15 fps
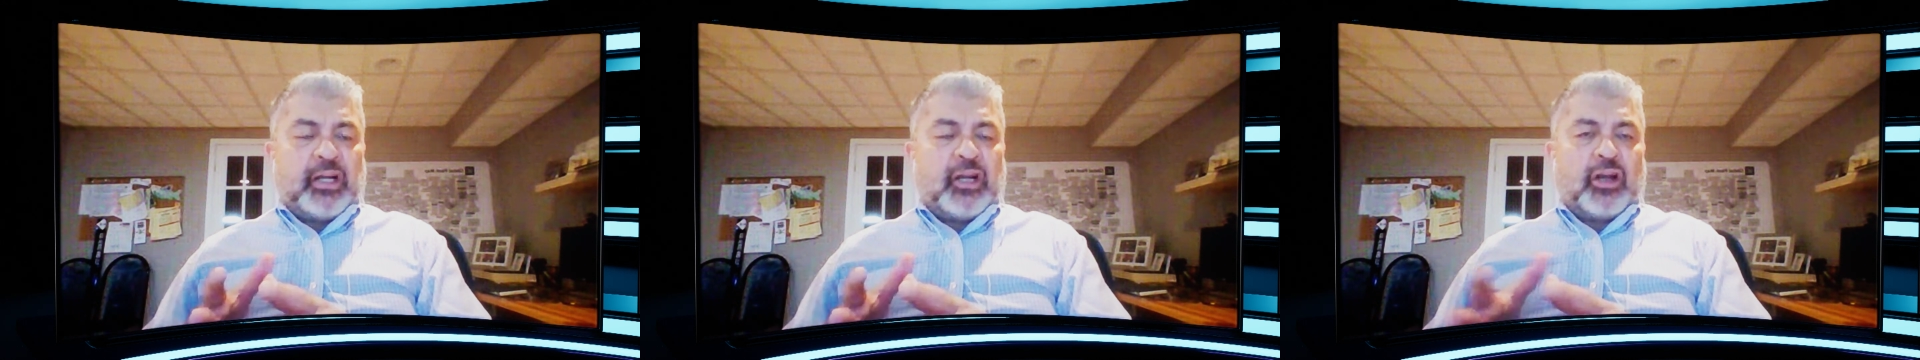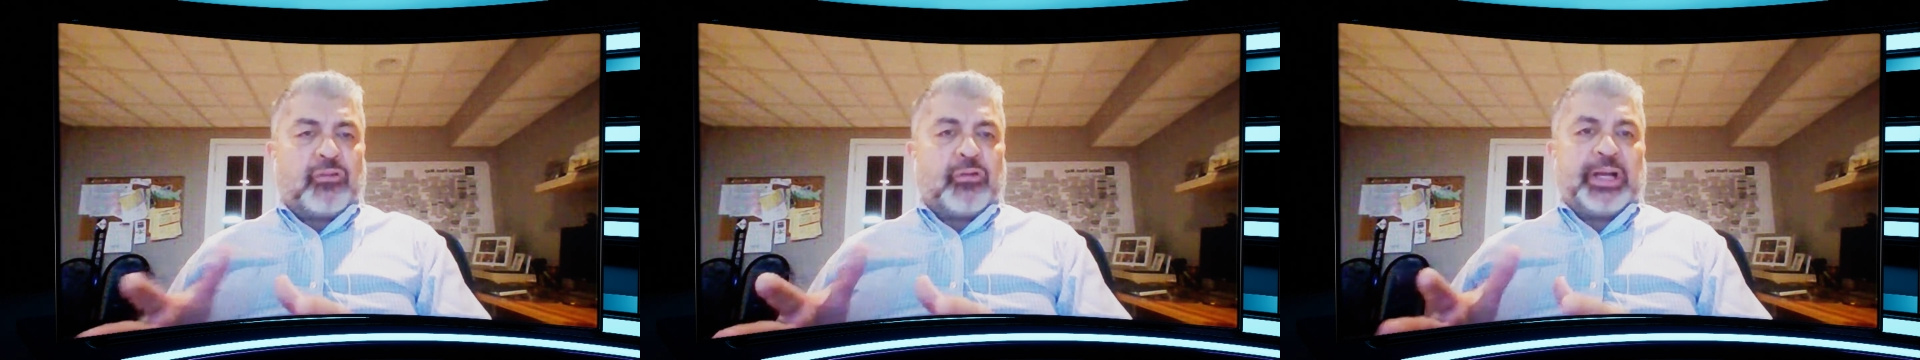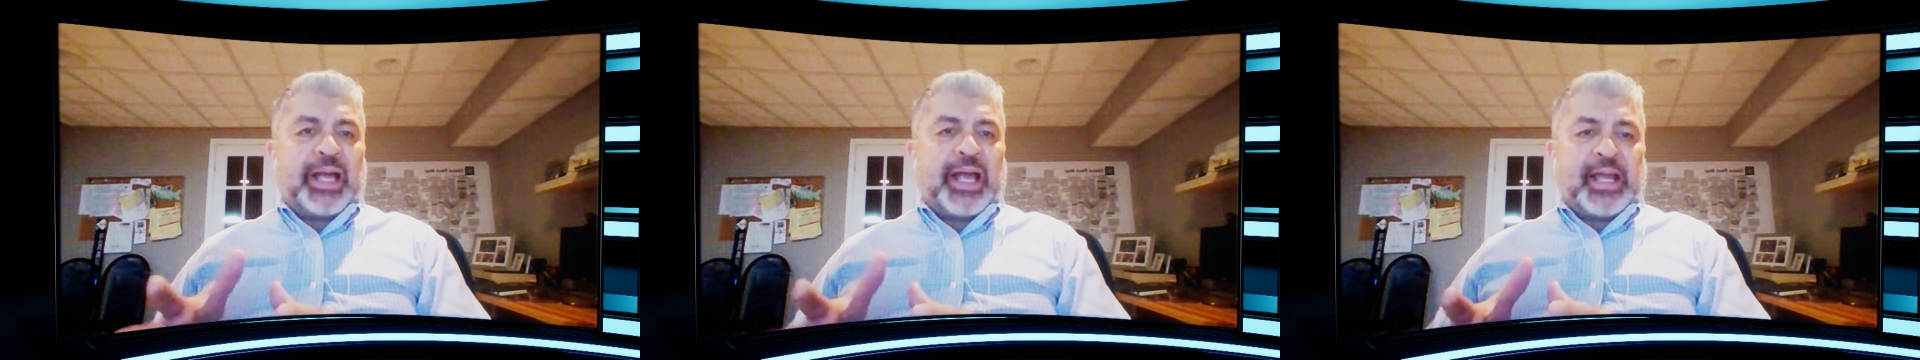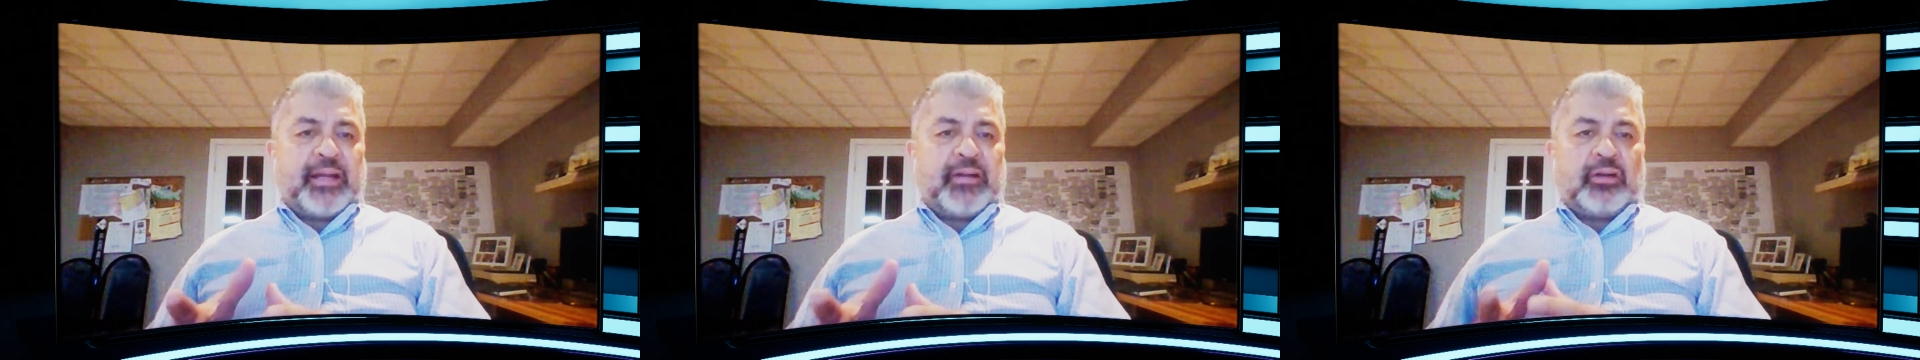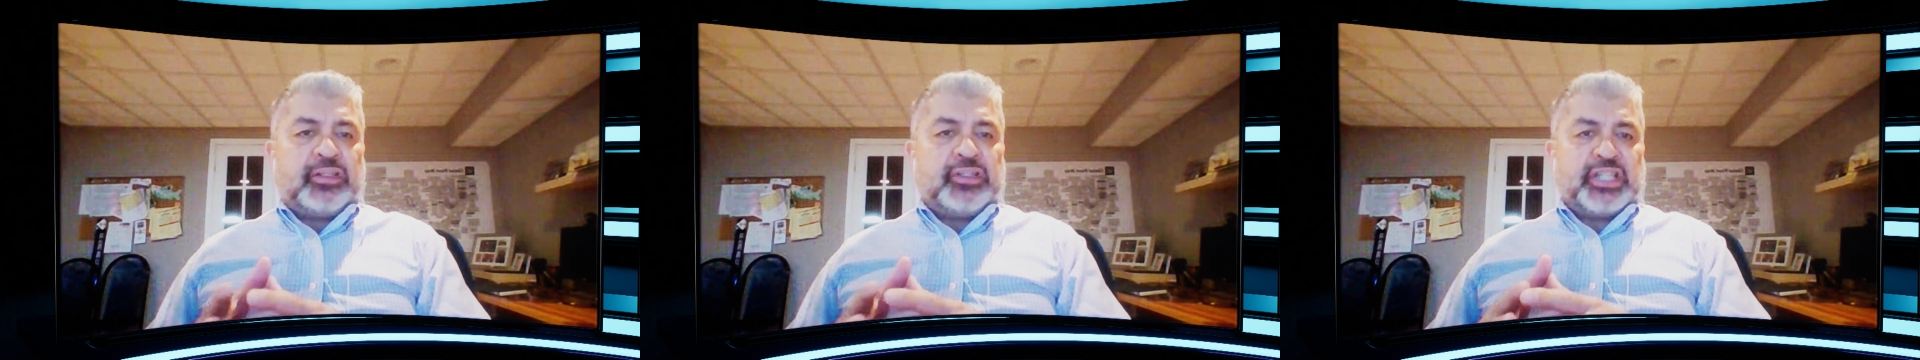and not
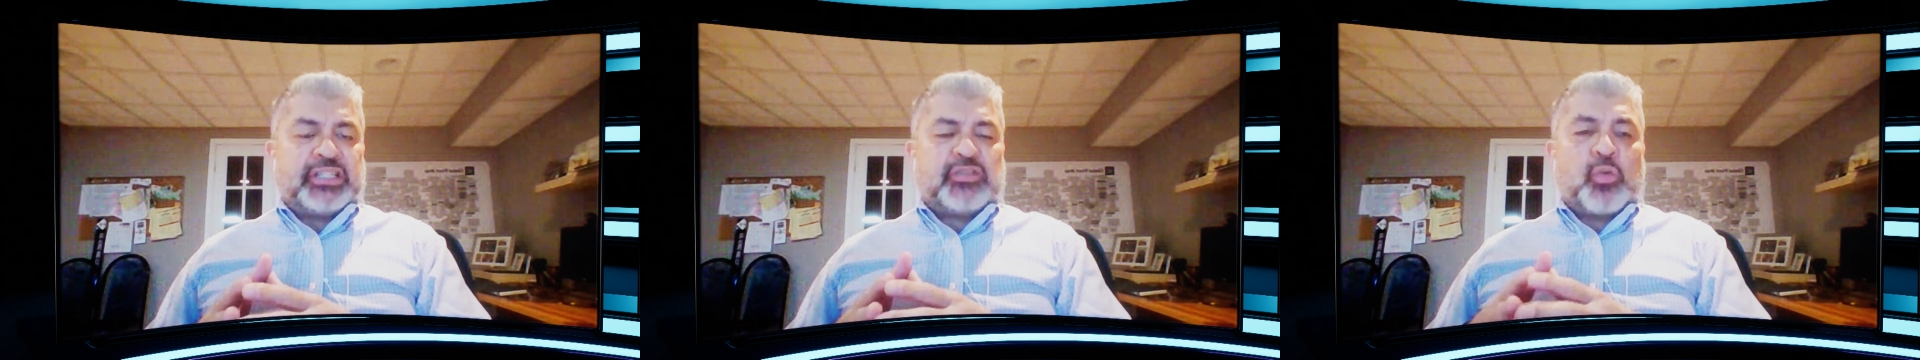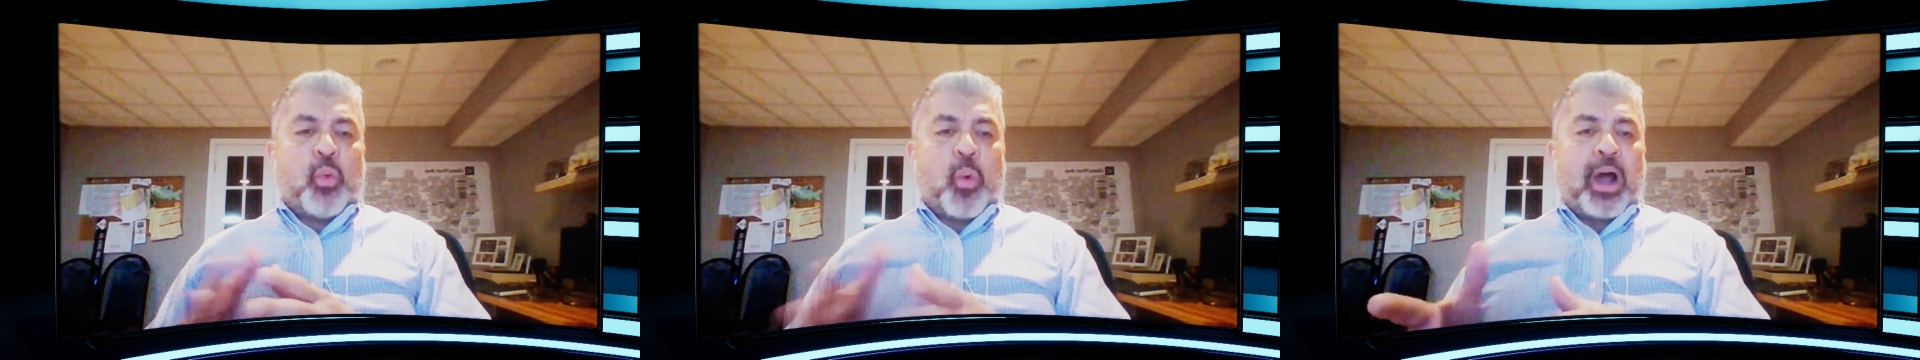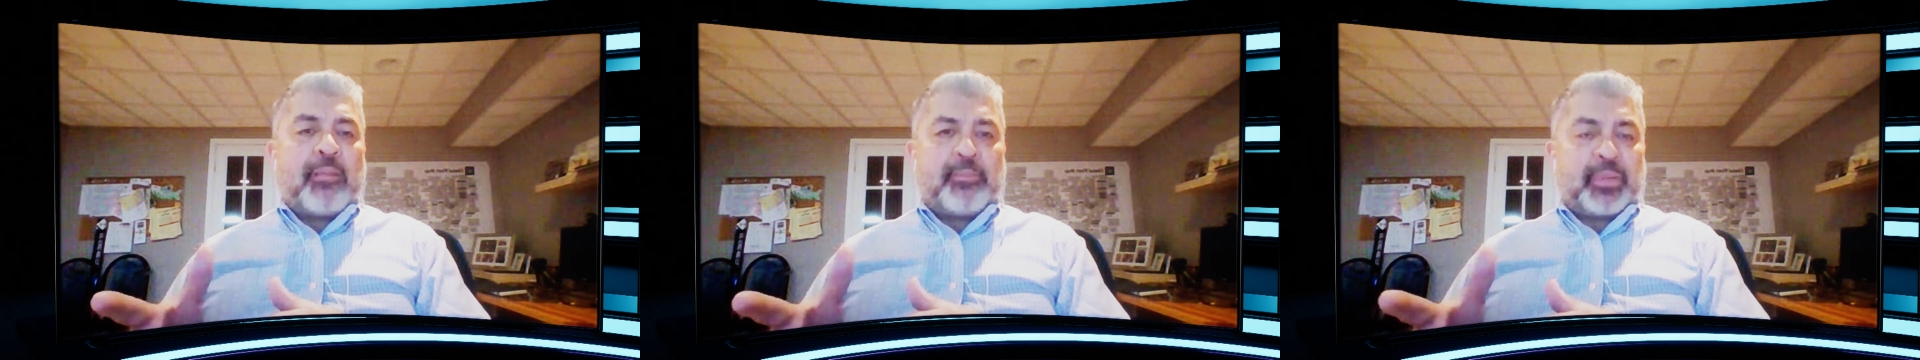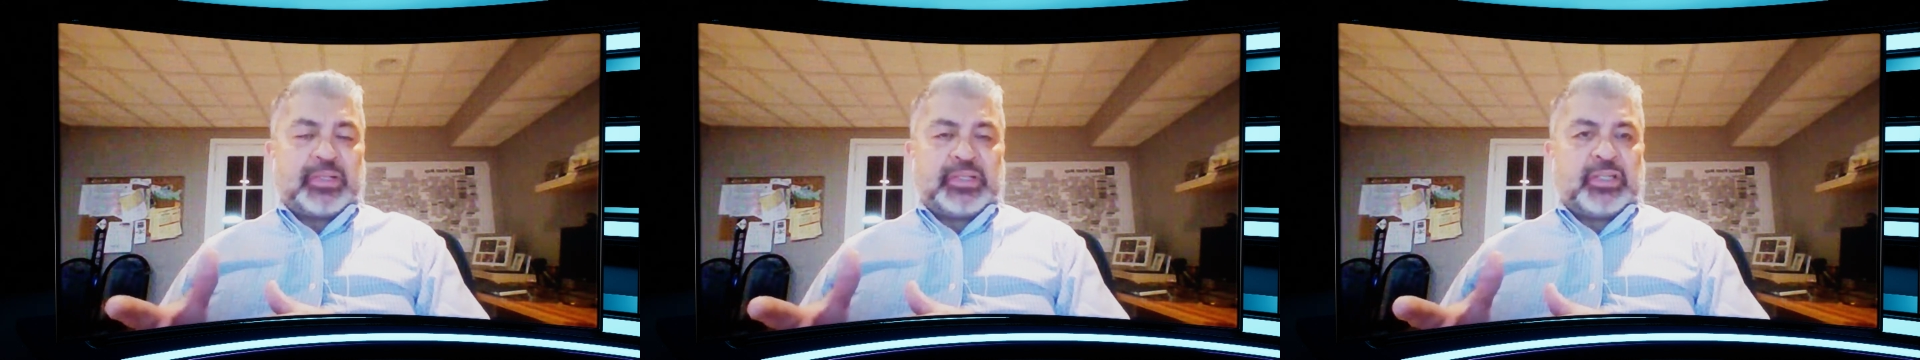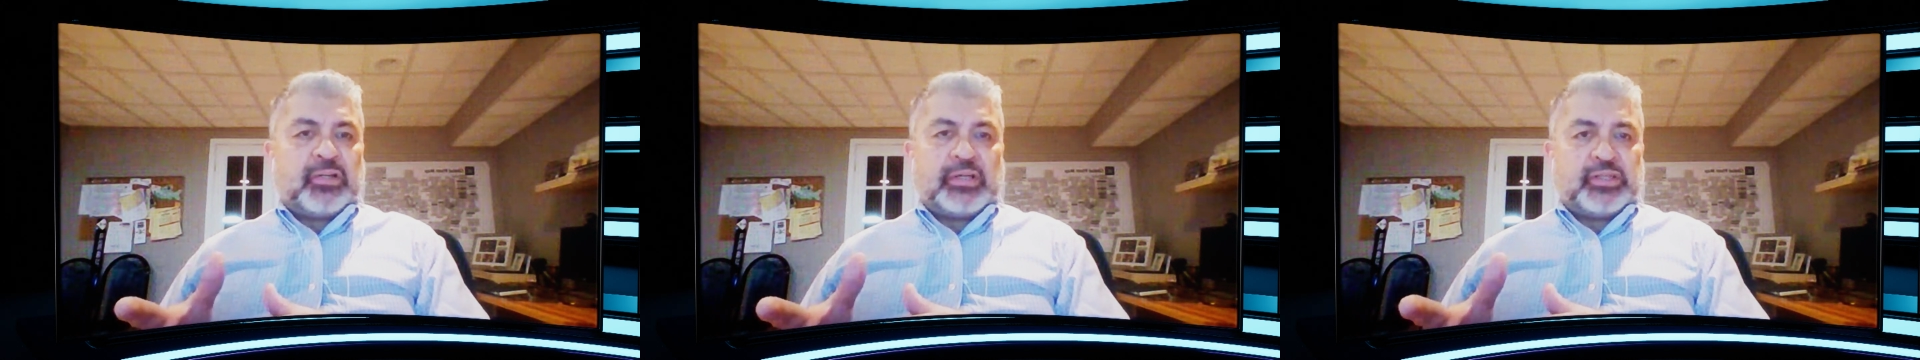relying on just one
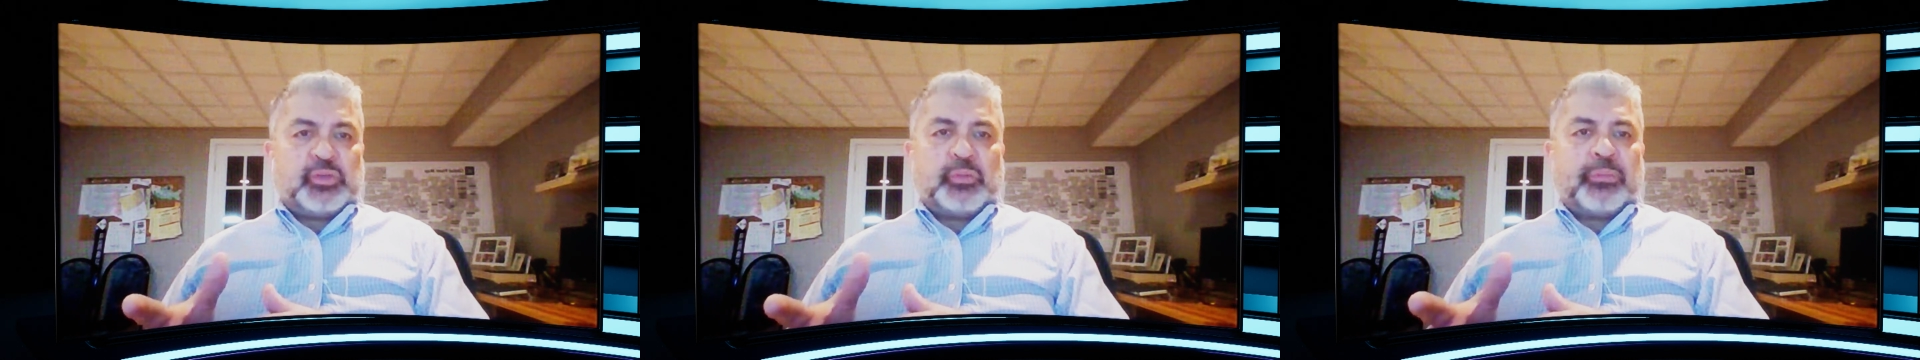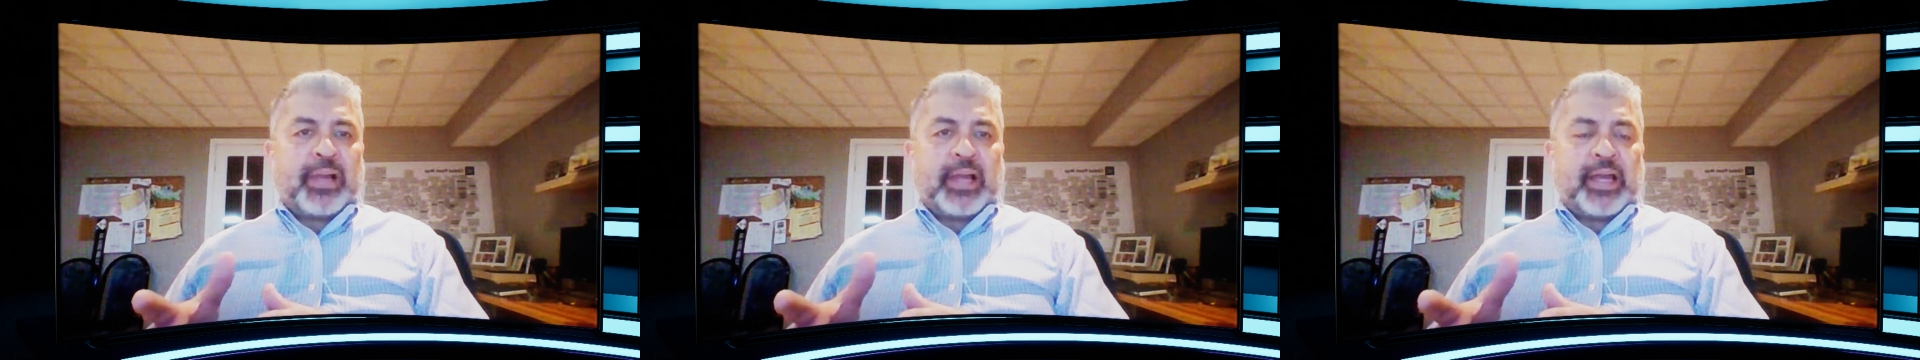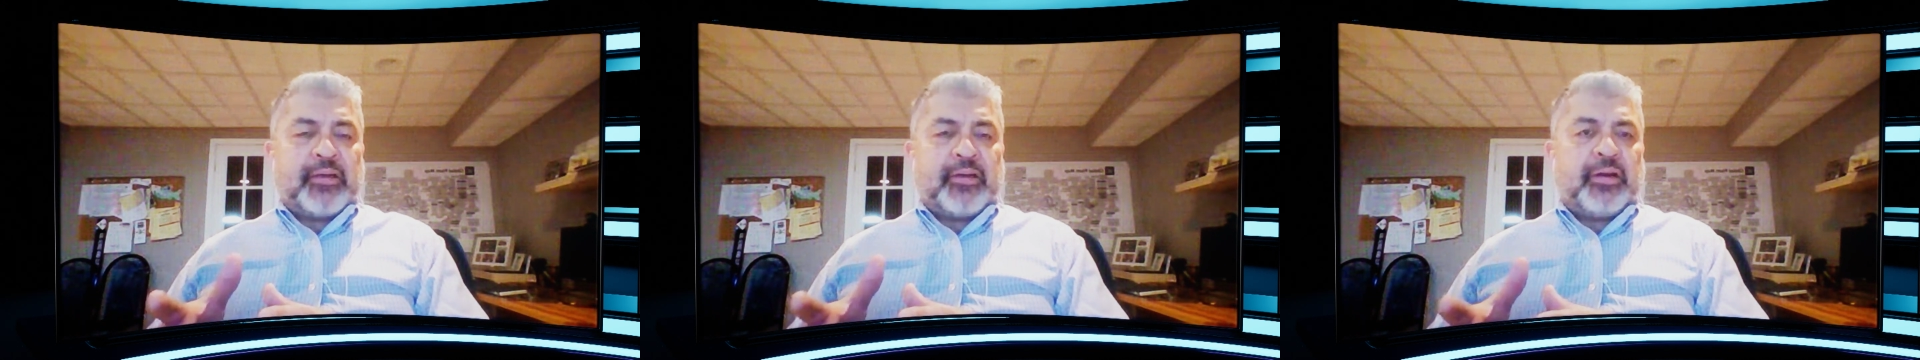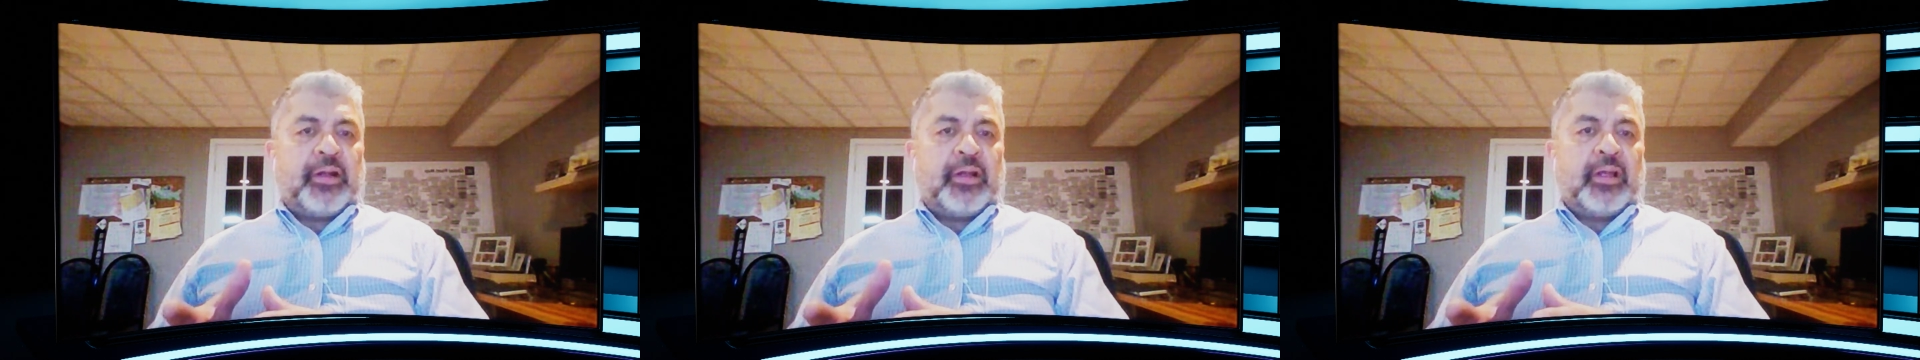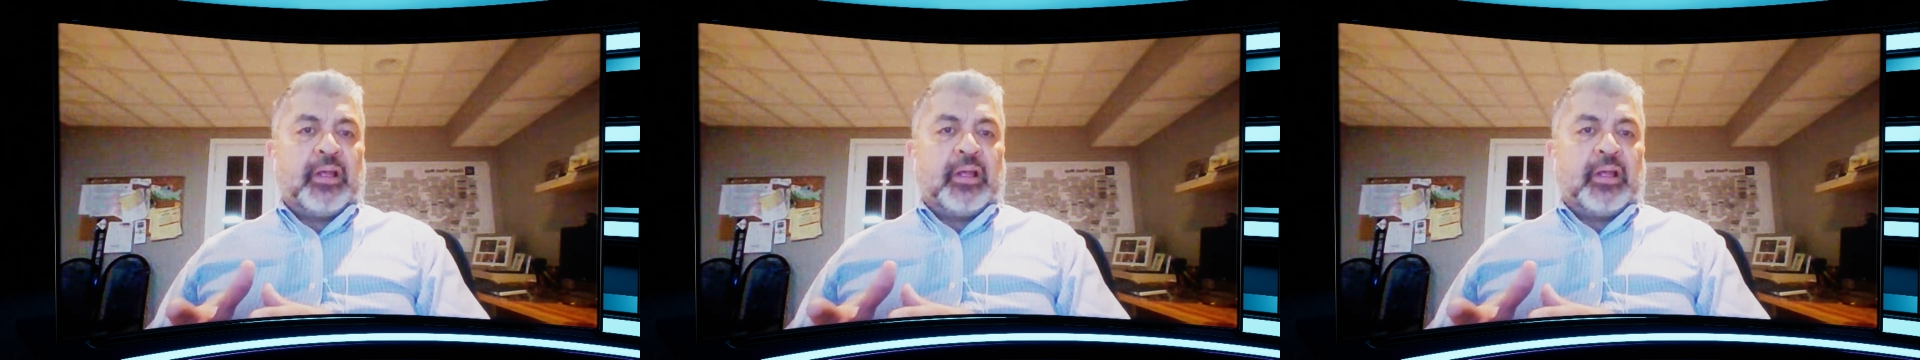particular supplier